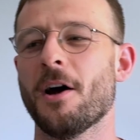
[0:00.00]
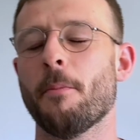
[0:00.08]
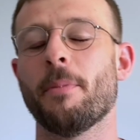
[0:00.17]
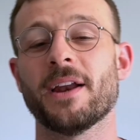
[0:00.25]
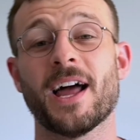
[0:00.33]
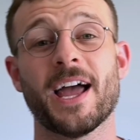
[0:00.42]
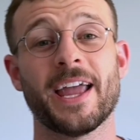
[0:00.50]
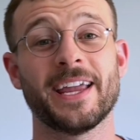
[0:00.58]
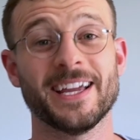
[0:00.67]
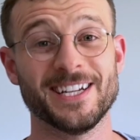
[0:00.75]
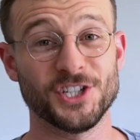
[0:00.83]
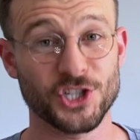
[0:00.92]
but I
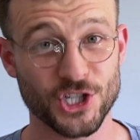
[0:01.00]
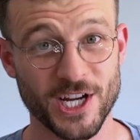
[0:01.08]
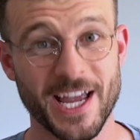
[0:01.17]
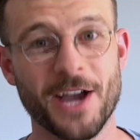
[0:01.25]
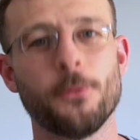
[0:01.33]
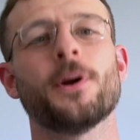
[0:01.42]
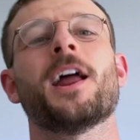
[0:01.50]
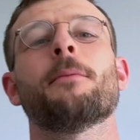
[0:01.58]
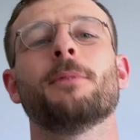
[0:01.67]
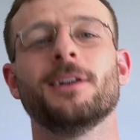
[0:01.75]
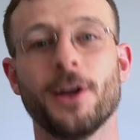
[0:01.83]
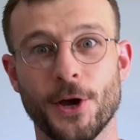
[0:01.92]
can share what
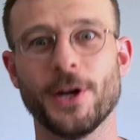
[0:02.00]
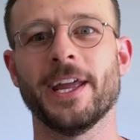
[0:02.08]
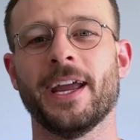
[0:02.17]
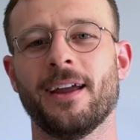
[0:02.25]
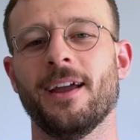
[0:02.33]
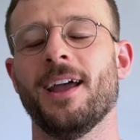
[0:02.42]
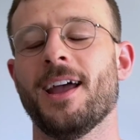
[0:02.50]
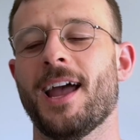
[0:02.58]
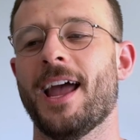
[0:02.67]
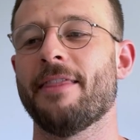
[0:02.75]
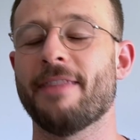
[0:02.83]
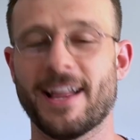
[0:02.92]
I'm learning,
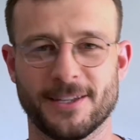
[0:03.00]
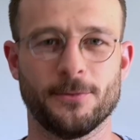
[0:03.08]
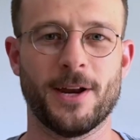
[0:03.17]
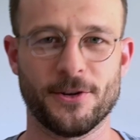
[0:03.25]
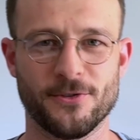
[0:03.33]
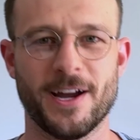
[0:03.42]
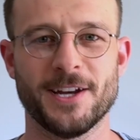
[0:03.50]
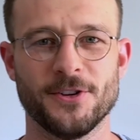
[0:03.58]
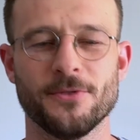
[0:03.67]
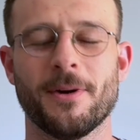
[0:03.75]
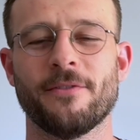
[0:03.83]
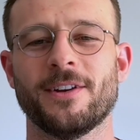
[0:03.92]
and that's what I try and do in
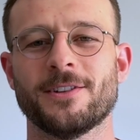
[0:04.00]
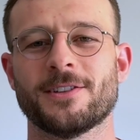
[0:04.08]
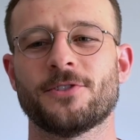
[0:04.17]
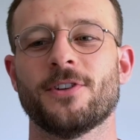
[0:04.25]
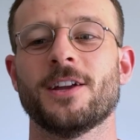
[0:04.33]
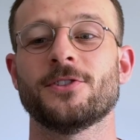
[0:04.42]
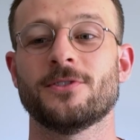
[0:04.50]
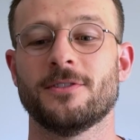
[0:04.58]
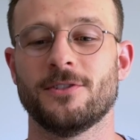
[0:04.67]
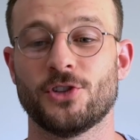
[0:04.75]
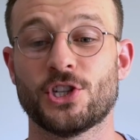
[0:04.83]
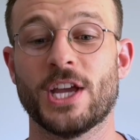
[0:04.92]
my videos. I try and
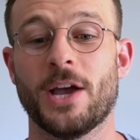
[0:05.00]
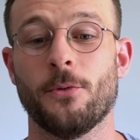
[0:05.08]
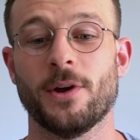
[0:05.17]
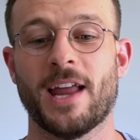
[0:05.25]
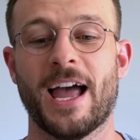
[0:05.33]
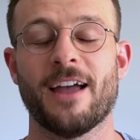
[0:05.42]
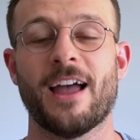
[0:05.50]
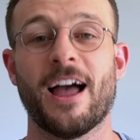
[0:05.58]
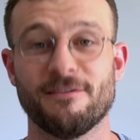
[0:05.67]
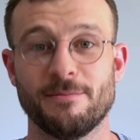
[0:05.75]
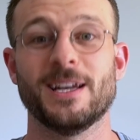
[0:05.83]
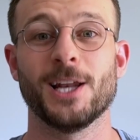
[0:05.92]
share what
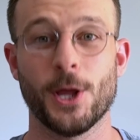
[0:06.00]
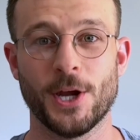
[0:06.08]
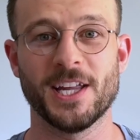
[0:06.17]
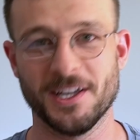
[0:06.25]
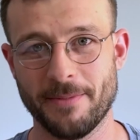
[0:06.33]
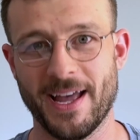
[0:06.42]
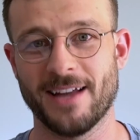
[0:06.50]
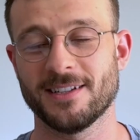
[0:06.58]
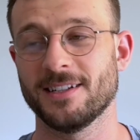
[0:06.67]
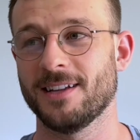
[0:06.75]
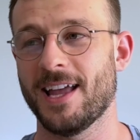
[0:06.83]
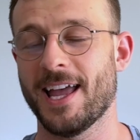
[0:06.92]
I've been learning about,
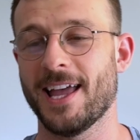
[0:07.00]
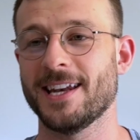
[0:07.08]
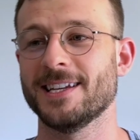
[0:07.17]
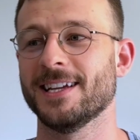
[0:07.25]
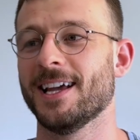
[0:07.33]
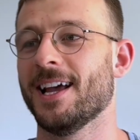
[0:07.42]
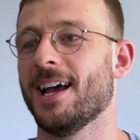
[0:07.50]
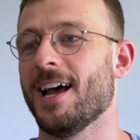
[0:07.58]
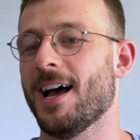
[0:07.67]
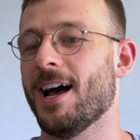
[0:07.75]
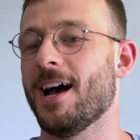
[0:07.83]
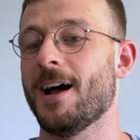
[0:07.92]
and
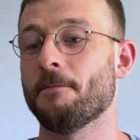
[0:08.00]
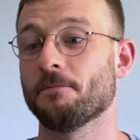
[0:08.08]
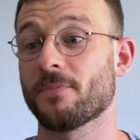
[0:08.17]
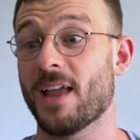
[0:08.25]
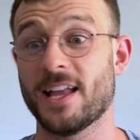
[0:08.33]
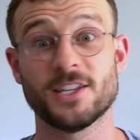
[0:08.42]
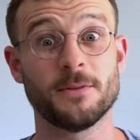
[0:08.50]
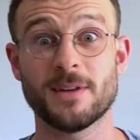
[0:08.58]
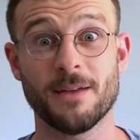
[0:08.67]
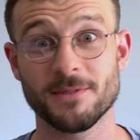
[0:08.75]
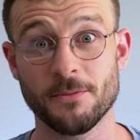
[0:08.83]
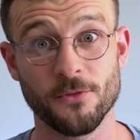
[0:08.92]

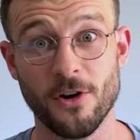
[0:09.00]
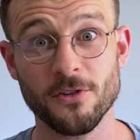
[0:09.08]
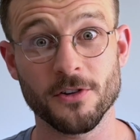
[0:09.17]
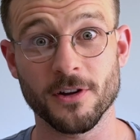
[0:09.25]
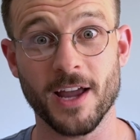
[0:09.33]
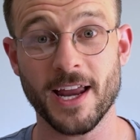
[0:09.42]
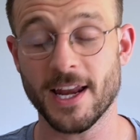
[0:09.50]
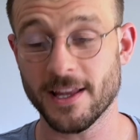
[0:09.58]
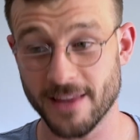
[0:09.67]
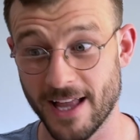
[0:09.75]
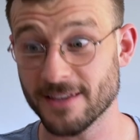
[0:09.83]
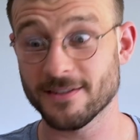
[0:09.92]
sometimes I'm wrong, and
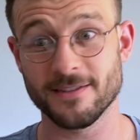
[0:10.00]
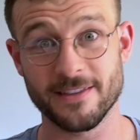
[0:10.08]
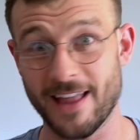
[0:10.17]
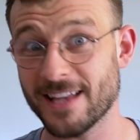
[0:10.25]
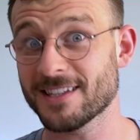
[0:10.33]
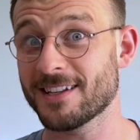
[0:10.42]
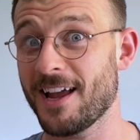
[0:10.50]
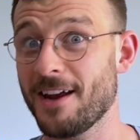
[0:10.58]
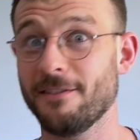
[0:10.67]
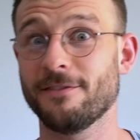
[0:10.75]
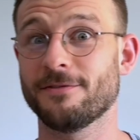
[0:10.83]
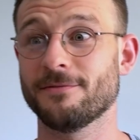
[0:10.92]
that's kind
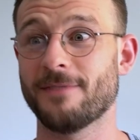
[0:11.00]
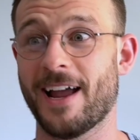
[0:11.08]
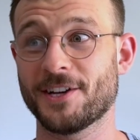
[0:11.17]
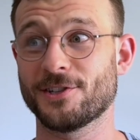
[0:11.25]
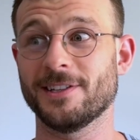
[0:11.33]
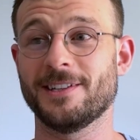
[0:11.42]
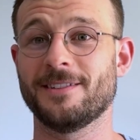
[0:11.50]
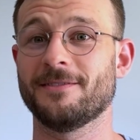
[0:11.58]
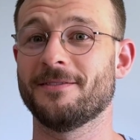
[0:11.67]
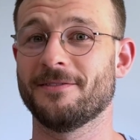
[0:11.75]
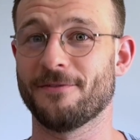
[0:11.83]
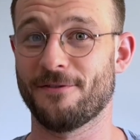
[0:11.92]
of actually
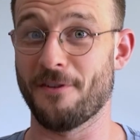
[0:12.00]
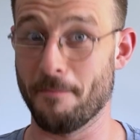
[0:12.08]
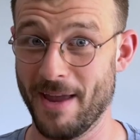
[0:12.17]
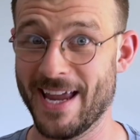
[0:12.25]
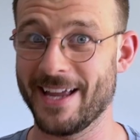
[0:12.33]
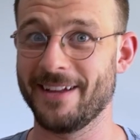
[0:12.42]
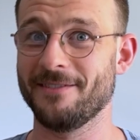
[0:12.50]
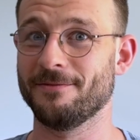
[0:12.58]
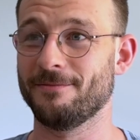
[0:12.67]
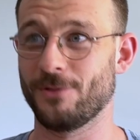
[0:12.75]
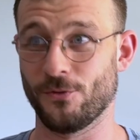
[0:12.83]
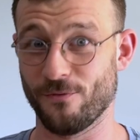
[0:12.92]
for me
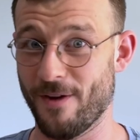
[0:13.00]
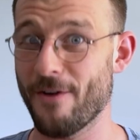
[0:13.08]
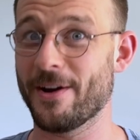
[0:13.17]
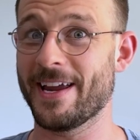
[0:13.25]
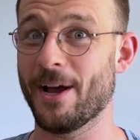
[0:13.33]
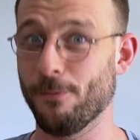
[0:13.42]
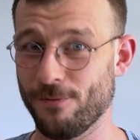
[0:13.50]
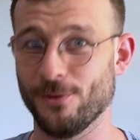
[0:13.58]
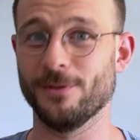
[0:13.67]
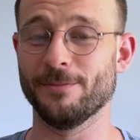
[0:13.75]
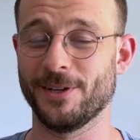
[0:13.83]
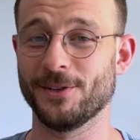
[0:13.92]
very
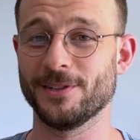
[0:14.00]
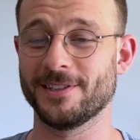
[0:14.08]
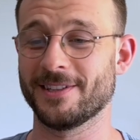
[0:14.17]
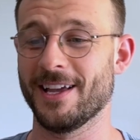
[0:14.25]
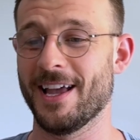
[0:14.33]
helpful, because